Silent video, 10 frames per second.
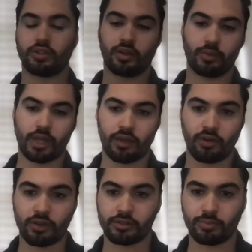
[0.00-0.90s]
then we have
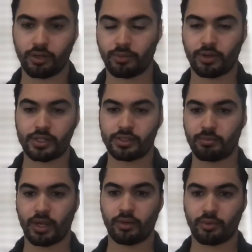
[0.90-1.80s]
Hospitable as the
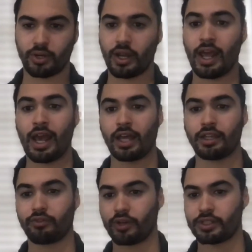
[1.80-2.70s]
main one. And
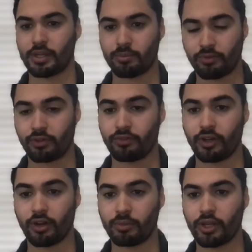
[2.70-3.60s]
then, for example, for
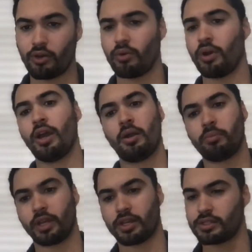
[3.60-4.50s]
VRBO,
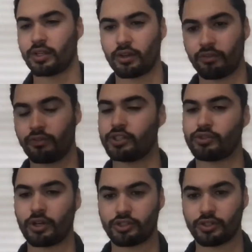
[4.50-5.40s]
because their fee
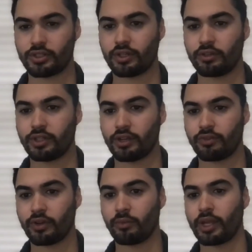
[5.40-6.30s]
structure is a little
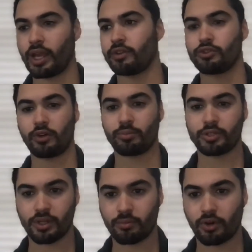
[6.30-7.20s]
different, we have a
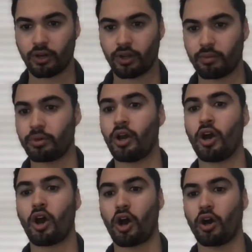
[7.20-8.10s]
12% markup
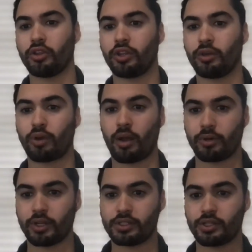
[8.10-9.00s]
on the
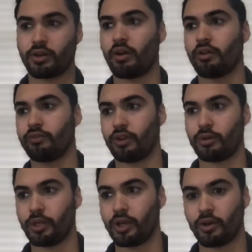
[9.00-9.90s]
properties that are on
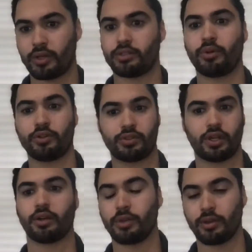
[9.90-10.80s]
VRBO as opposed to
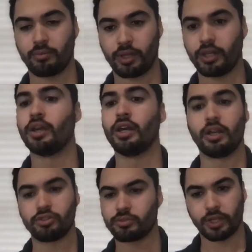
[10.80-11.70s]
Airbnb,
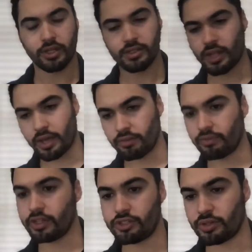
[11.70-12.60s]
just because of how the
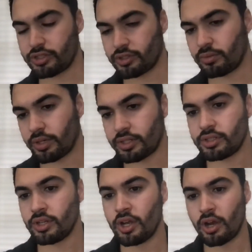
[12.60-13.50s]
fee structure
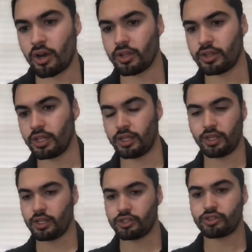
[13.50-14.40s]
works on
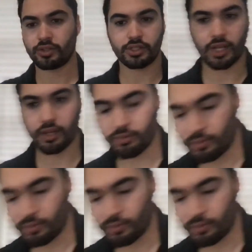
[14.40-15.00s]
the insurance side of